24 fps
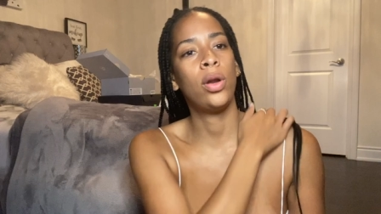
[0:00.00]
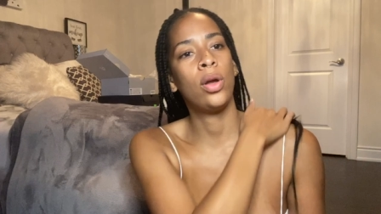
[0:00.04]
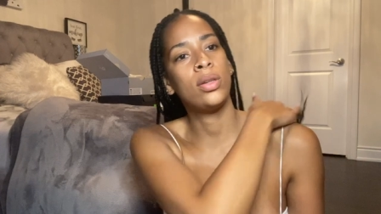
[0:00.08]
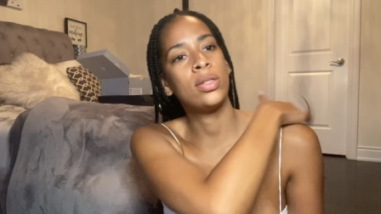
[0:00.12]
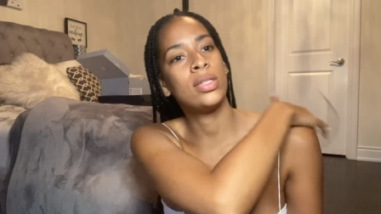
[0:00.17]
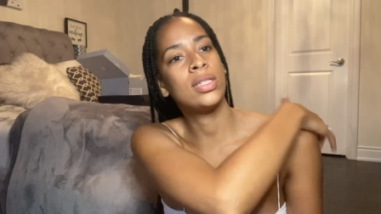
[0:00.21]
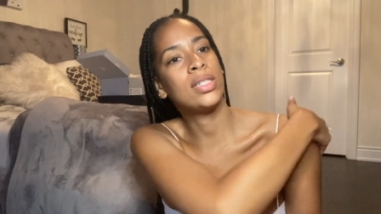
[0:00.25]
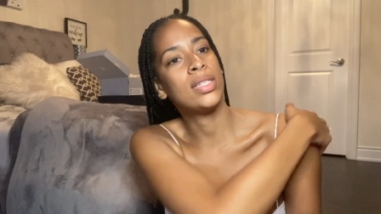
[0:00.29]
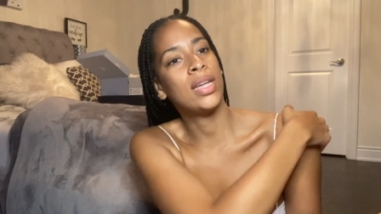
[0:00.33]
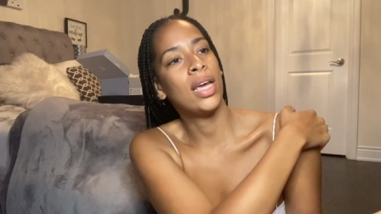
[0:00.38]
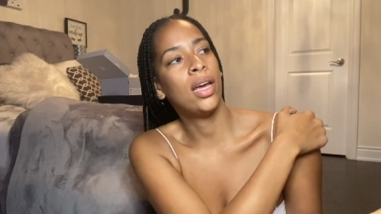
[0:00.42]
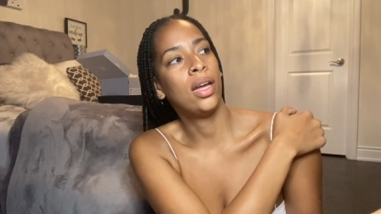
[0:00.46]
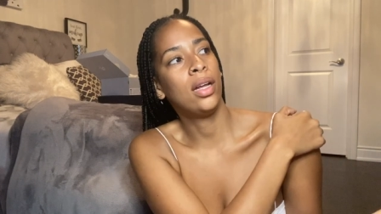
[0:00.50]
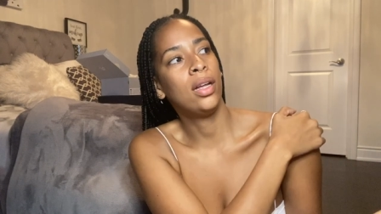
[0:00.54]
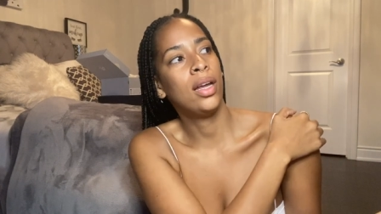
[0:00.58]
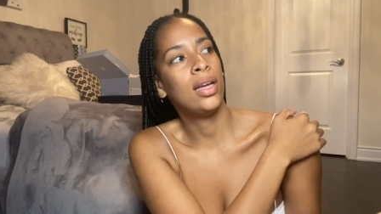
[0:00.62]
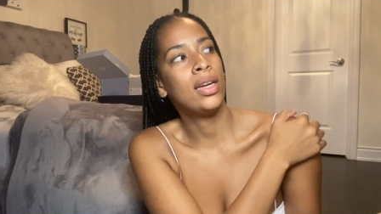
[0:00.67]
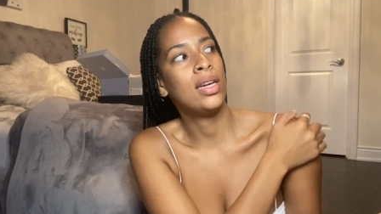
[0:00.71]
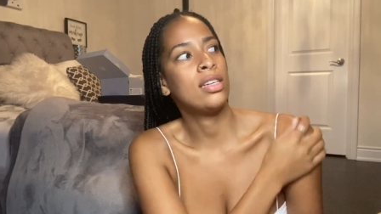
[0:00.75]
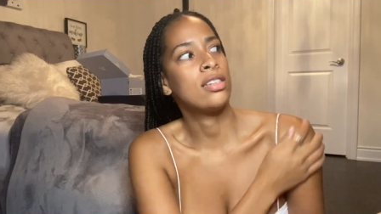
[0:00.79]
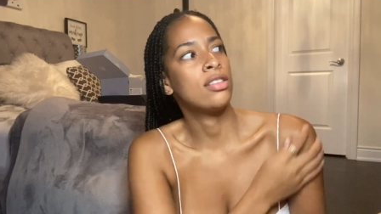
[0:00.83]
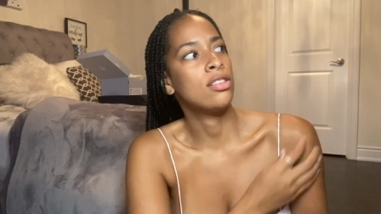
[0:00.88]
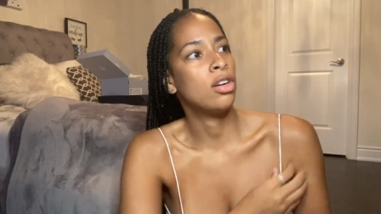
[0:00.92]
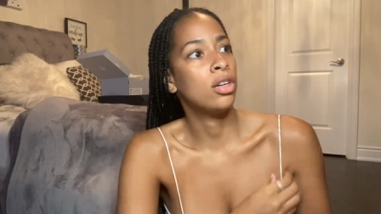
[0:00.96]
on sale,
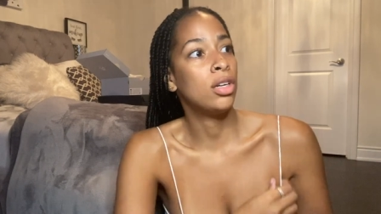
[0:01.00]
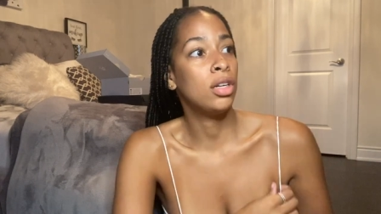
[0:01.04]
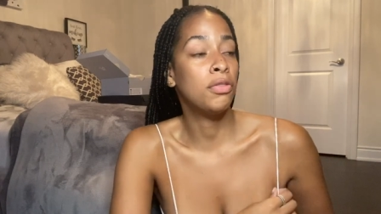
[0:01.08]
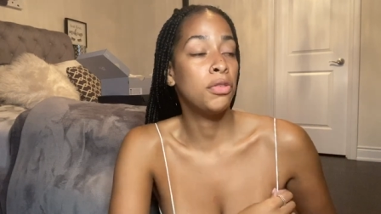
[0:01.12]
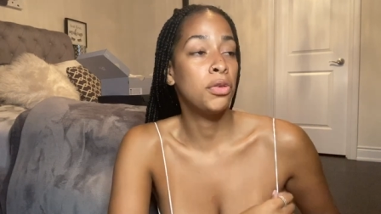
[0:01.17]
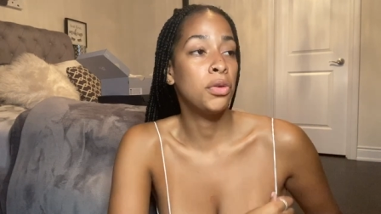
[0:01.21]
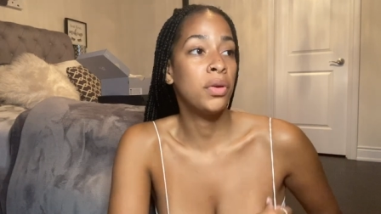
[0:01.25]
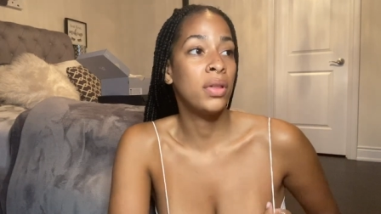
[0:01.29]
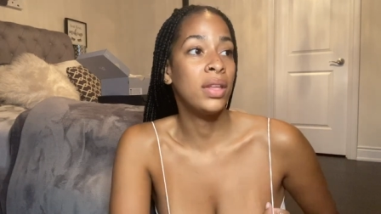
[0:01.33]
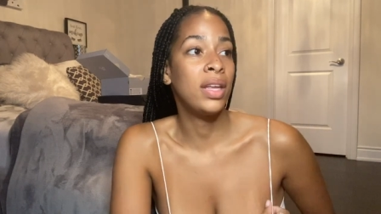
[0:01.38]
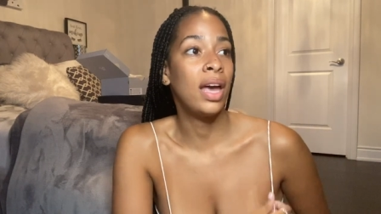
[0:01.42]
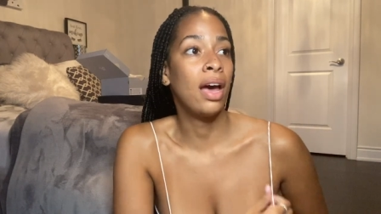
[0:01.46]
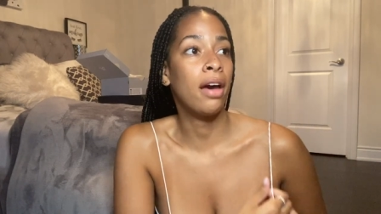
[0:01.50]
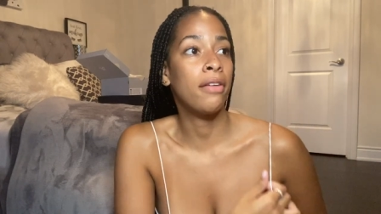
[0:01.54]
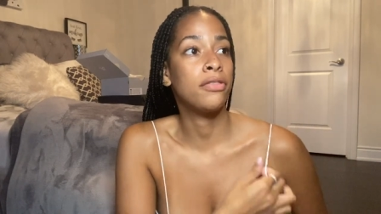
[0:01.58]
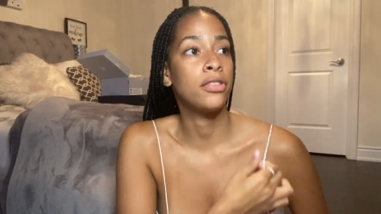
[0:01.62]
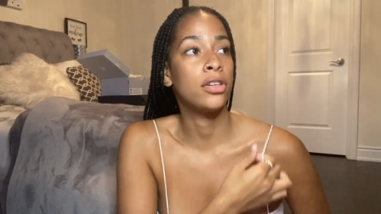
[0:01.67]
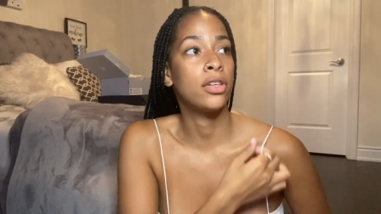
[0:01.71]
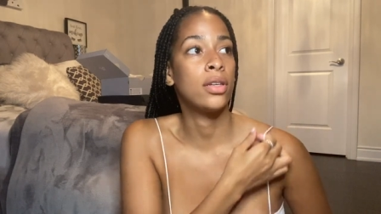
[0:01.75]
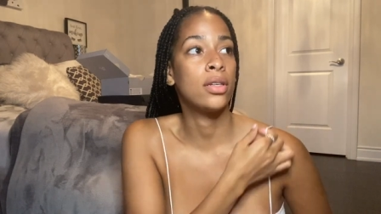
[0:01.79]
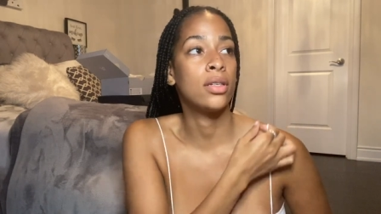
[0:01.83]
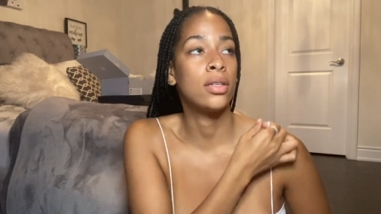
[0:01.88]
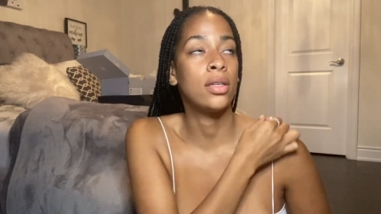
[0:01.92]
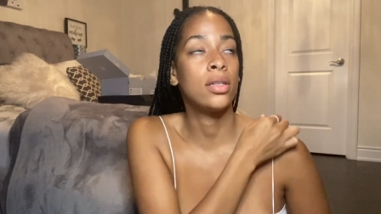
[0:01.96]
and it's not even really after
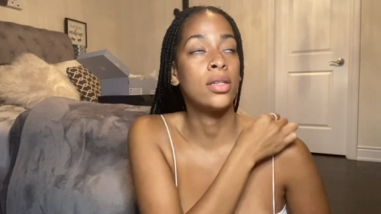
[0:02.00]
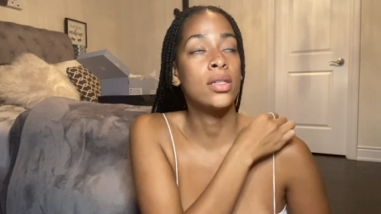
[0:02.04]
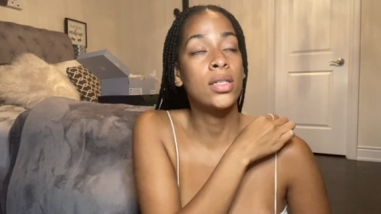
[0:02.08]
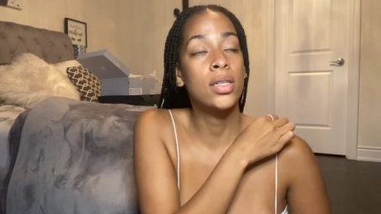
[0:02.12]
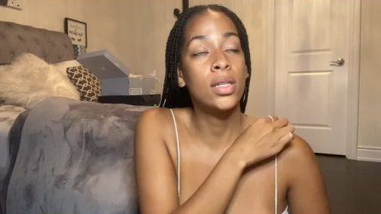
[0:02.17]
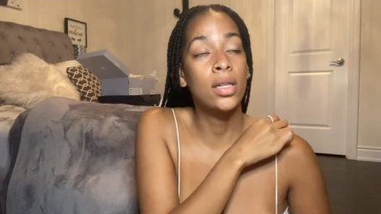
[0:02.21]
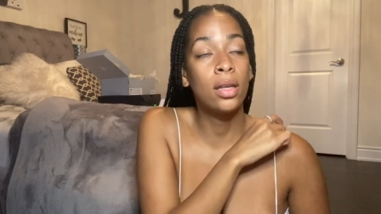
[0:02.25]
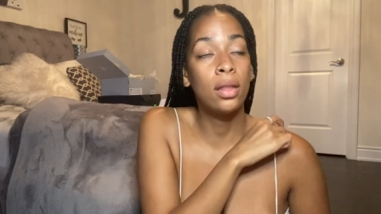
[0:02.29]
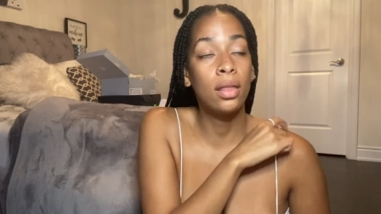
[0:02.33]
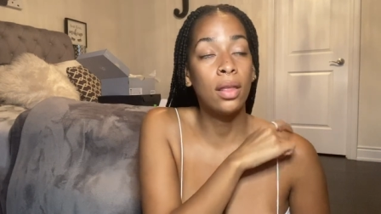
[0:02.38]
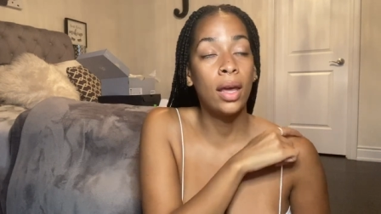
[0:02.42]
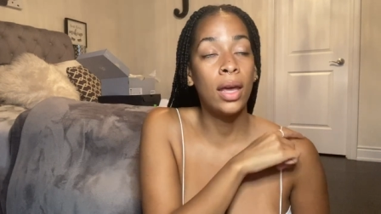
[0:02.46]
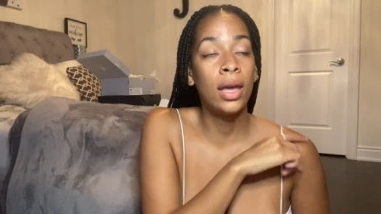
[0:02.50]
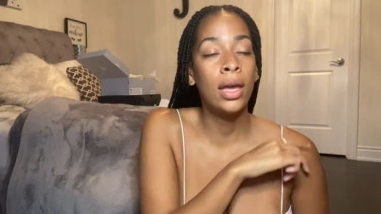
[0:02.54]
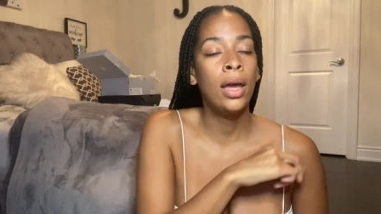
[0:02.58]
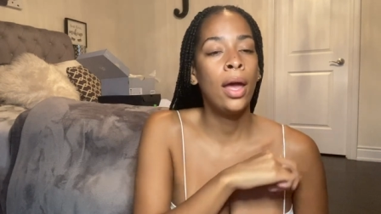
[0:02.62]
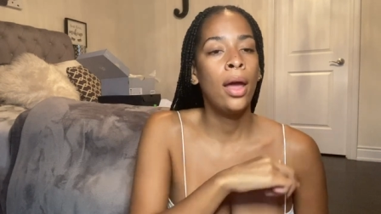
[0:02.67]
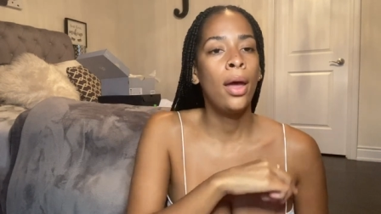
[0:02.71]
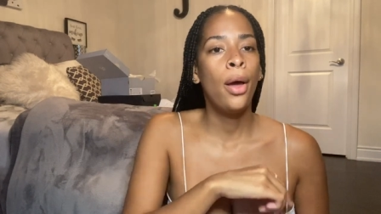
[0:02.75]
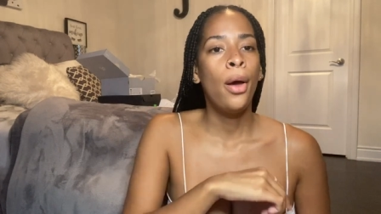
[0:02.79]
because it's still a thing,